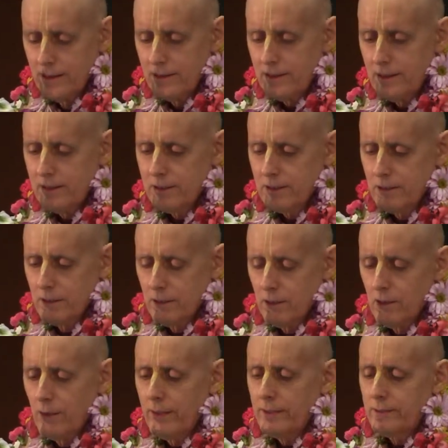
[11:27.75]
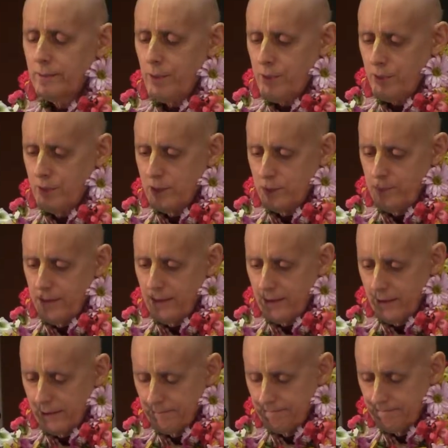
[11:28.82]
This is Lord Krishna
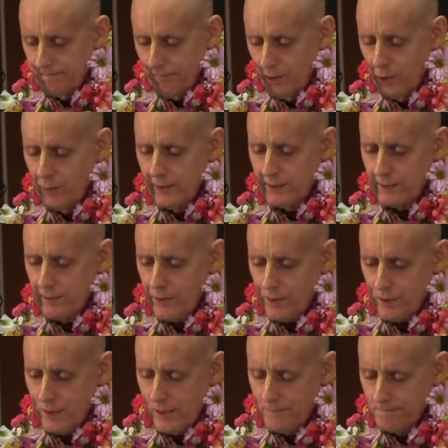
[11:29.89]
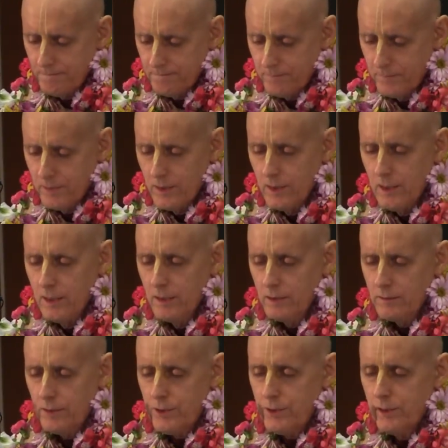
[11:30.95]
speaking. Who is Krishna?
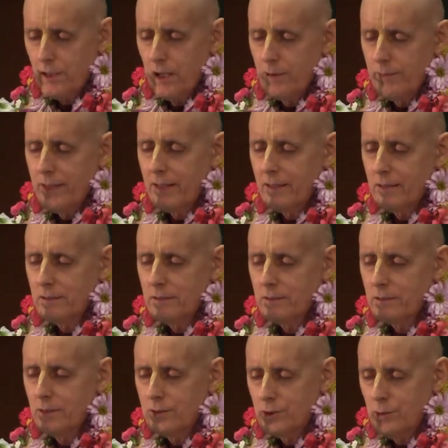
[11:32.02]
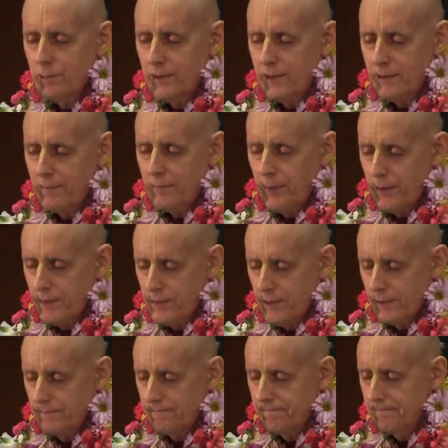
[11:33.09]
Krishna means the Supreme
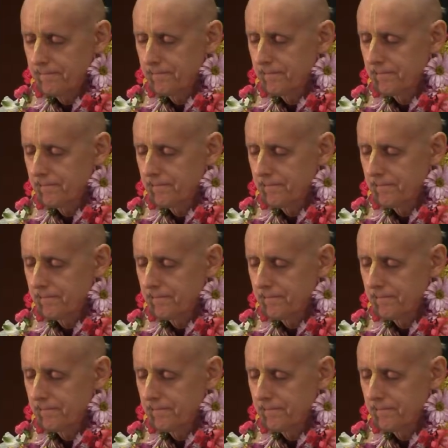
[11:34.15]
Person,